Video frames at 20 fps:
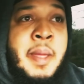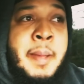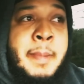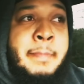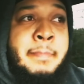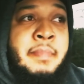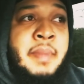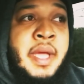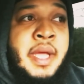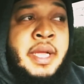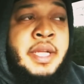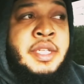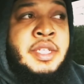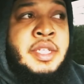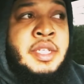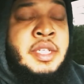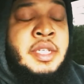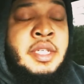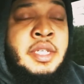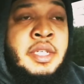
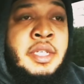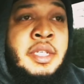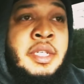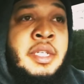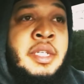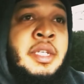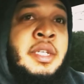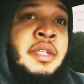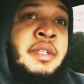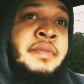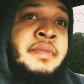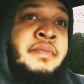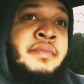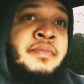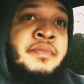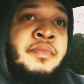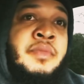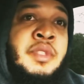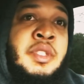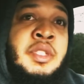Major.
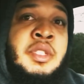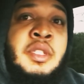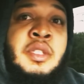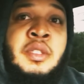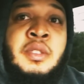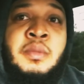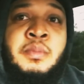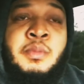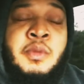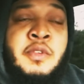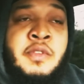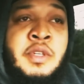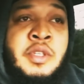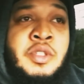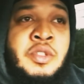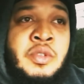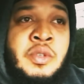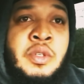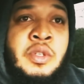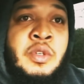You know, moving
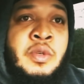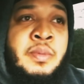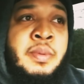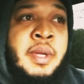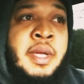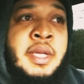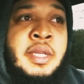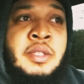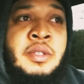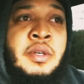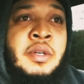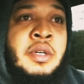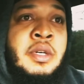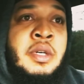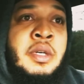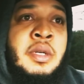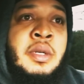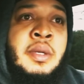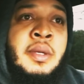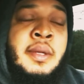to a new place
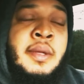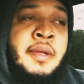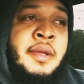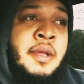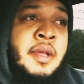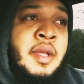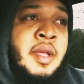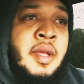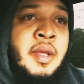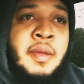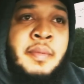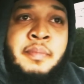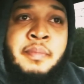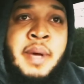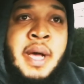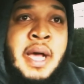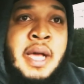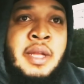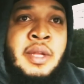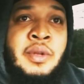or
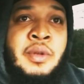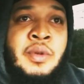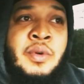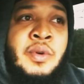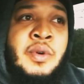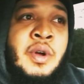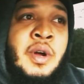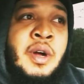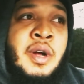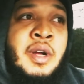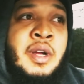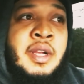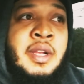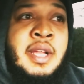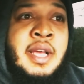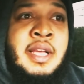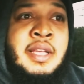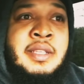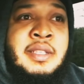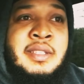buying a new car,
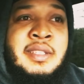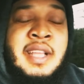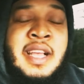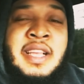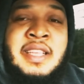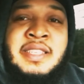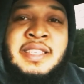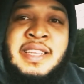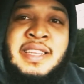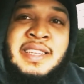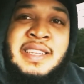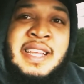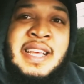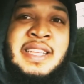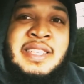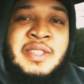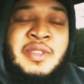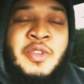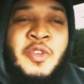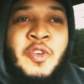that's
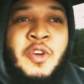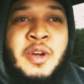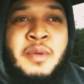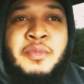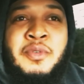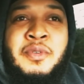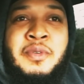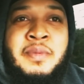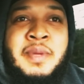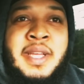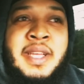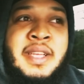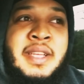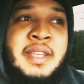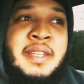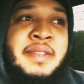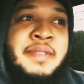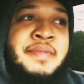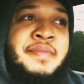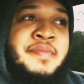normal,
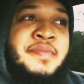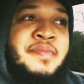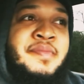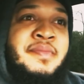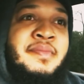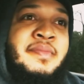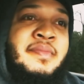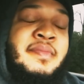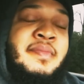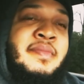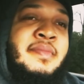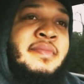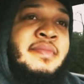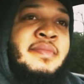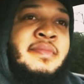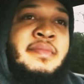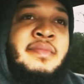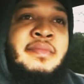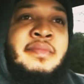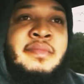man.
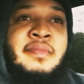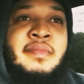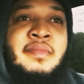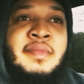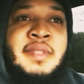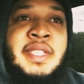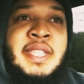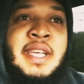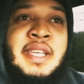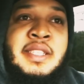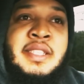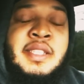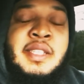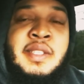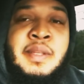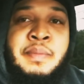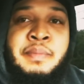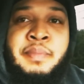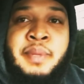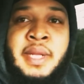This is a
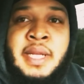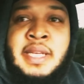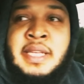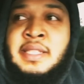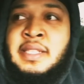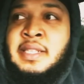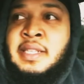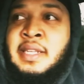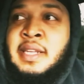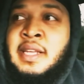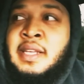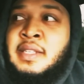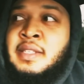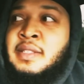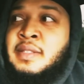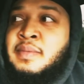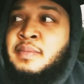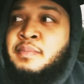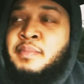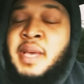blessing
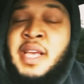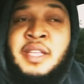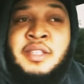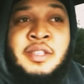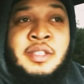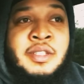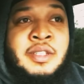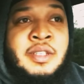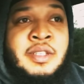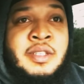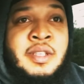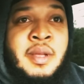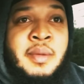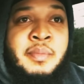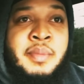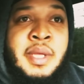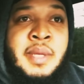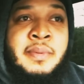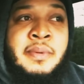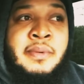that's major to some
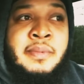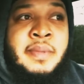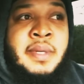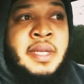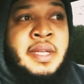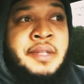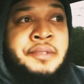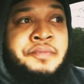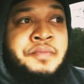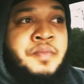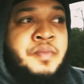people, but